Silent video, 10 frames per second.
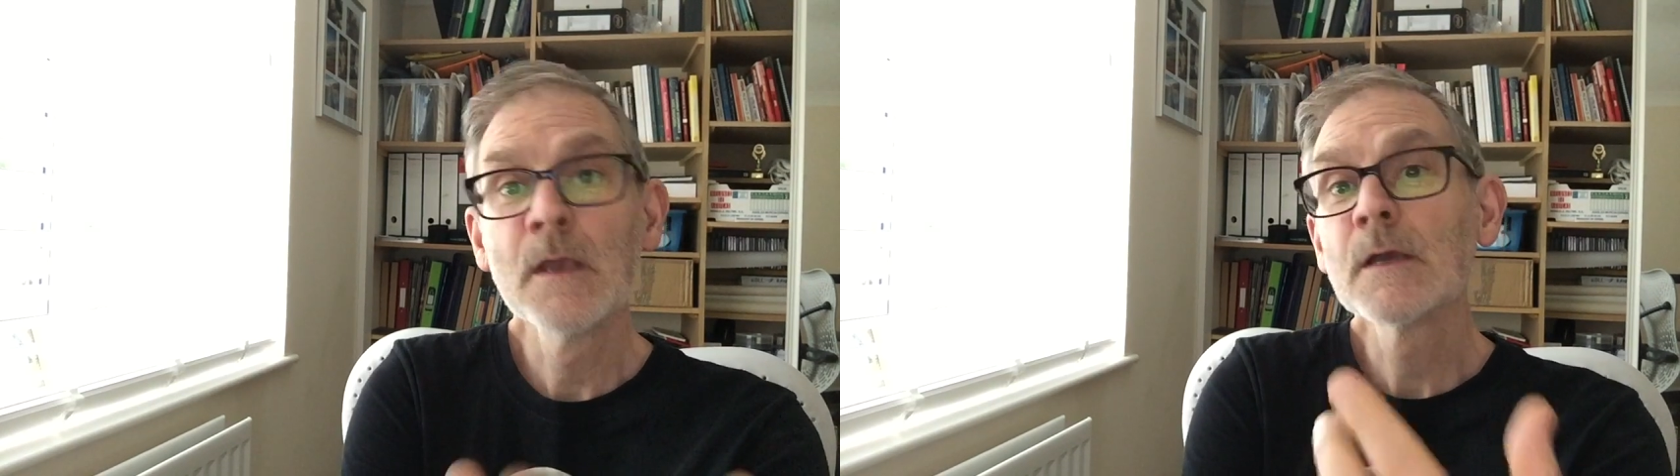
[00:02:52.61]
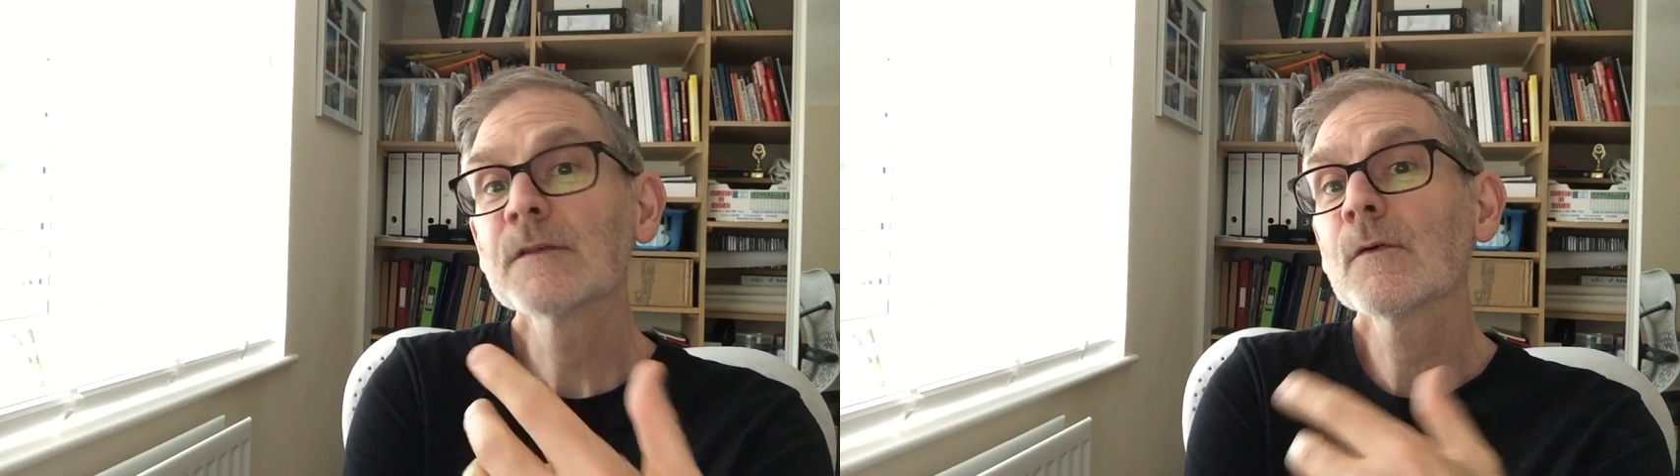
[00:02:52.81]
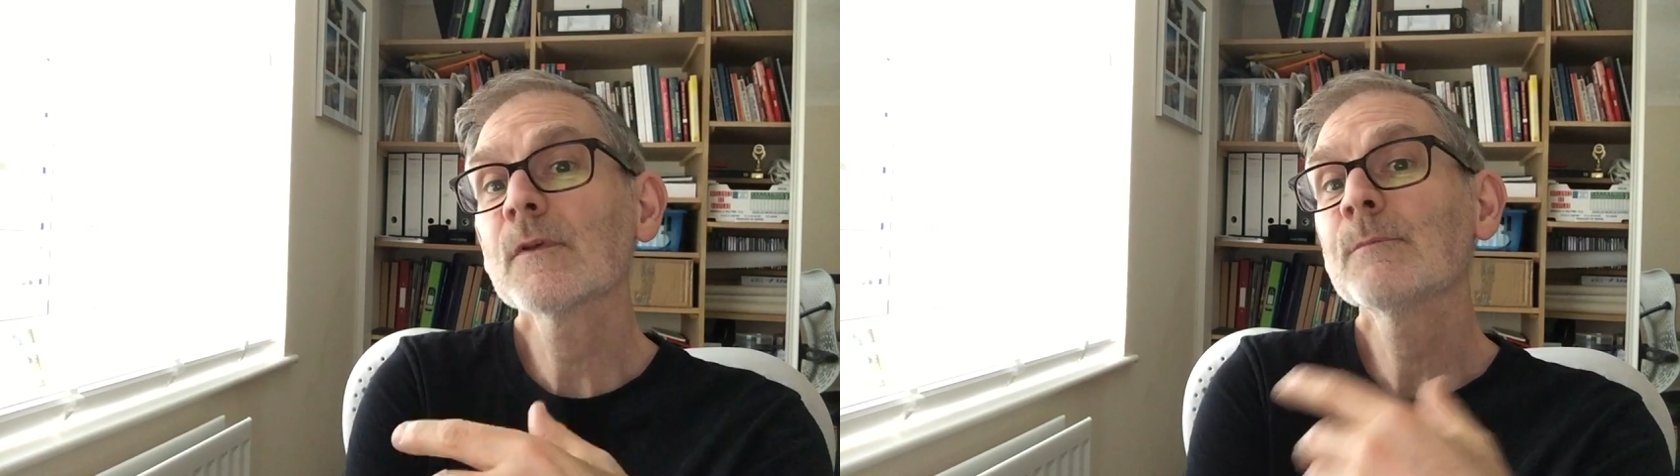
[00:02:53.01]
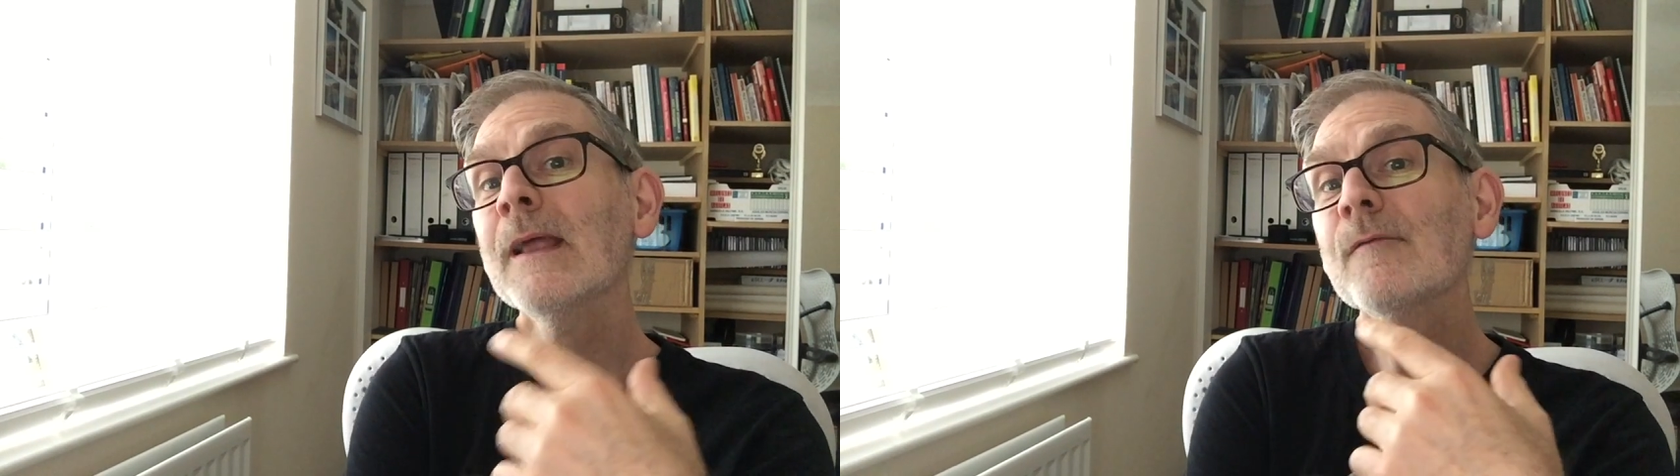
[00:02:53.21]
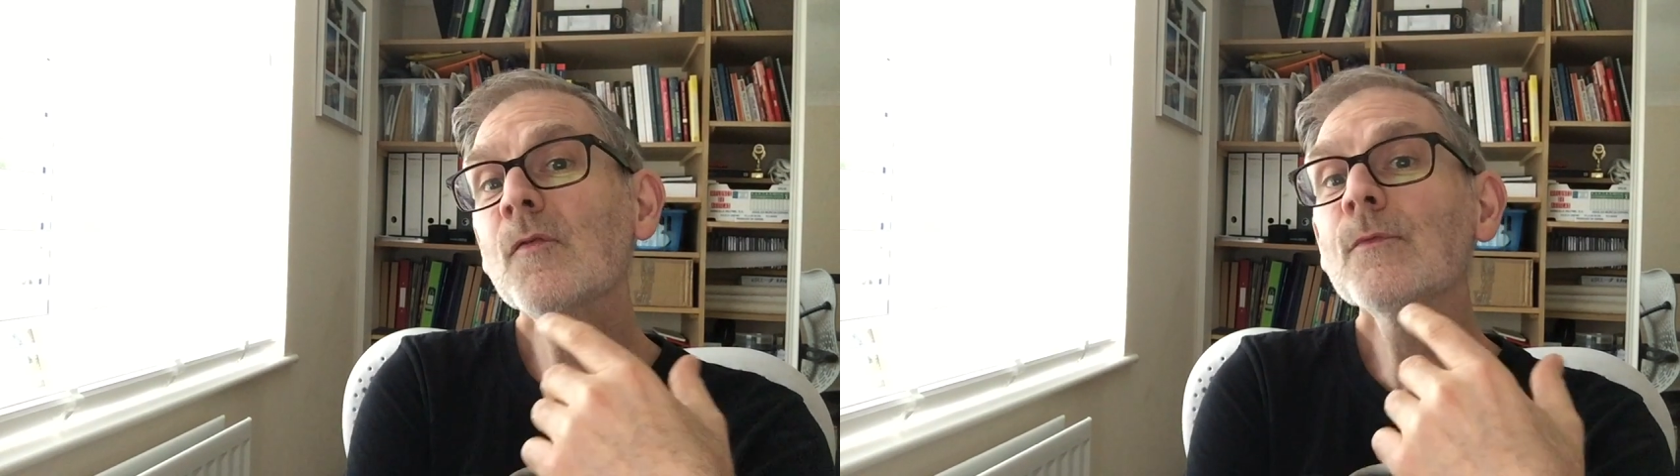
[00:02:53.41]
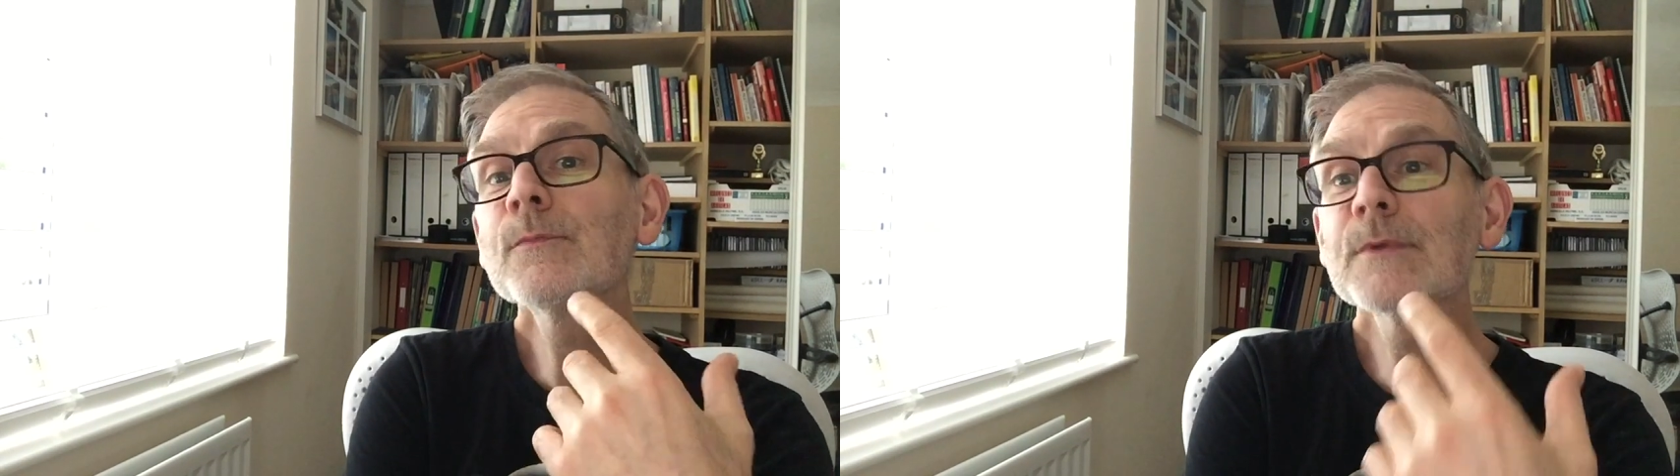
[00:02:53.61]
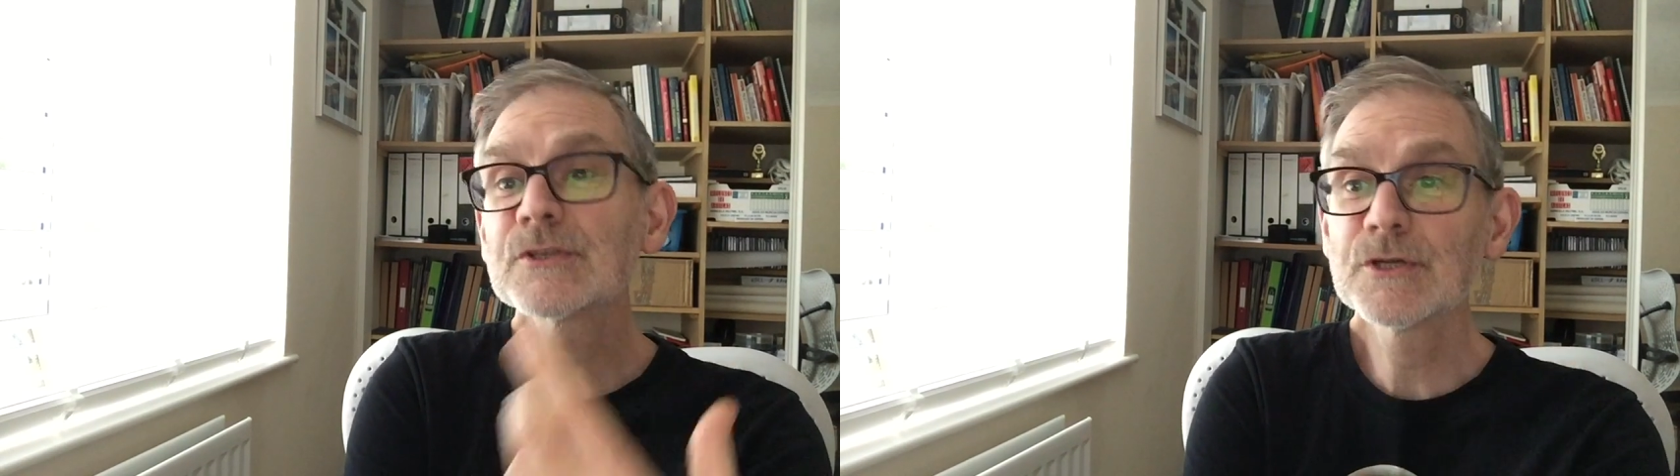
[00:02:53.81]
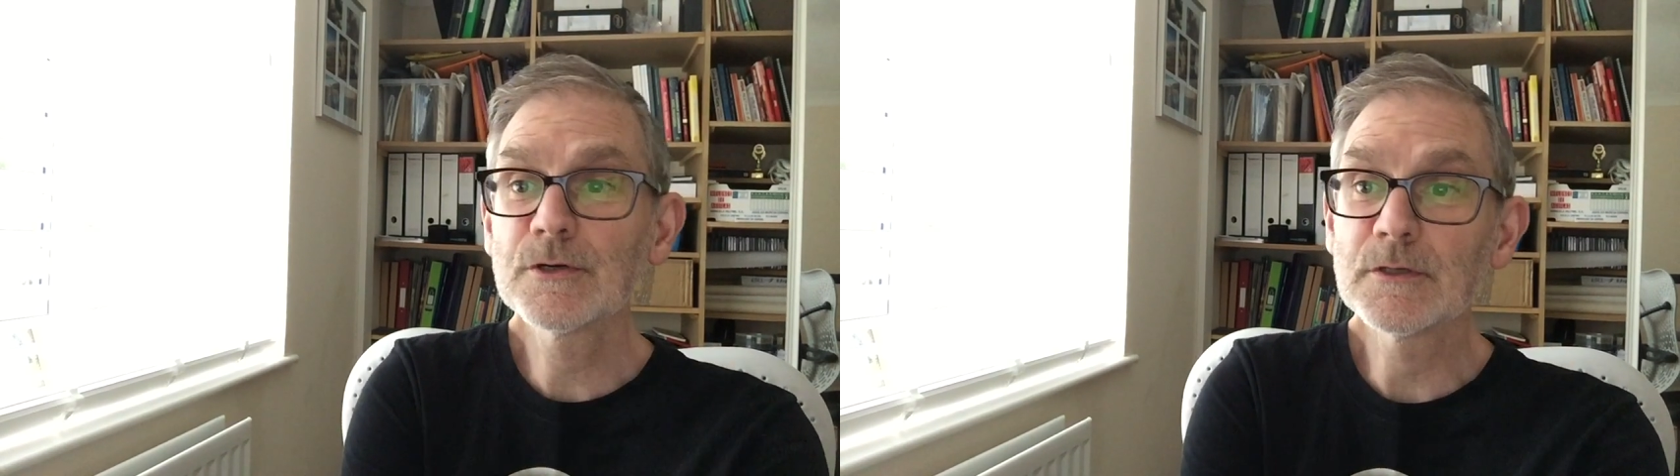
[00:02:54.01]
So as platforms
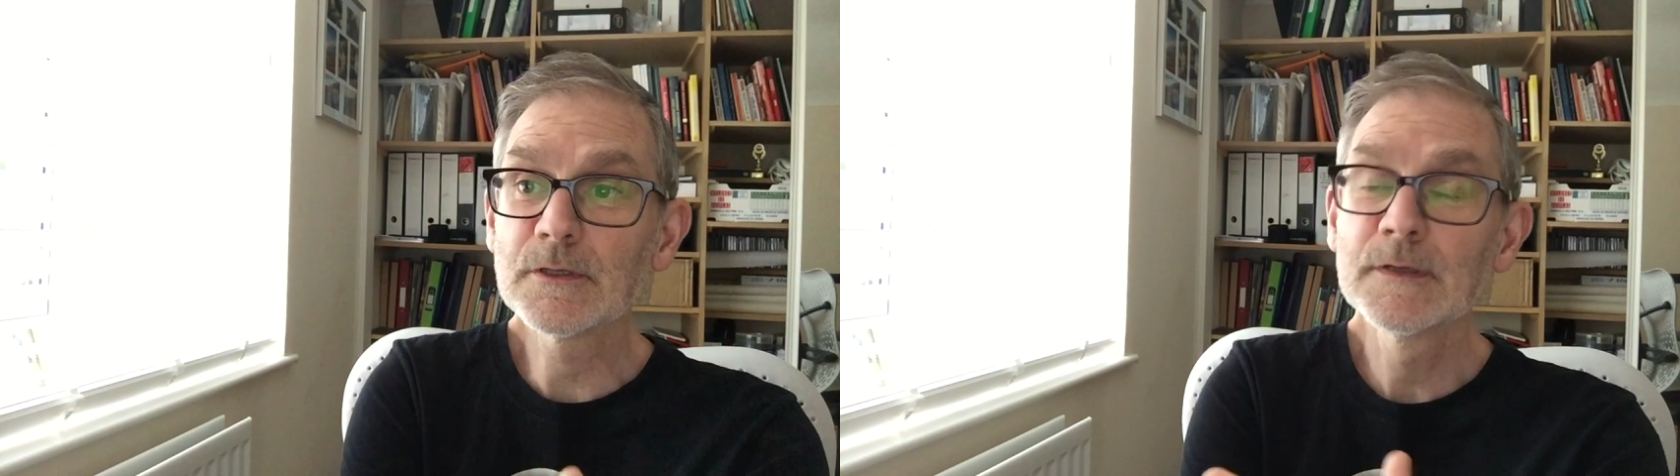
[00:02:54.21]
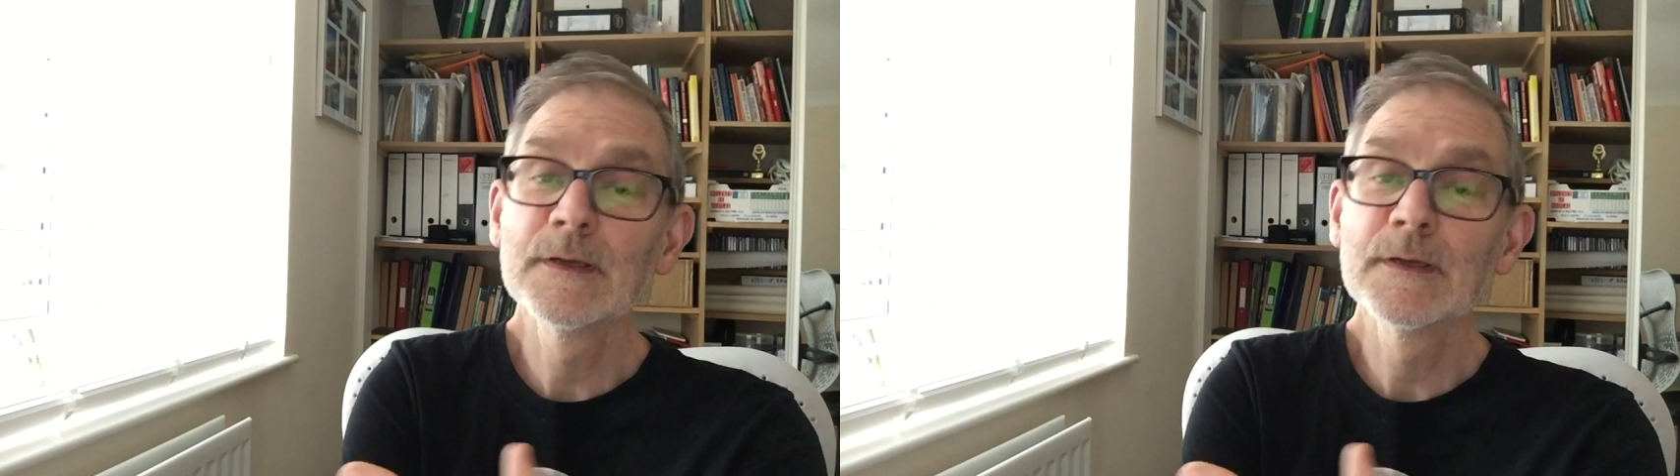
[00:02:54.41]
mature,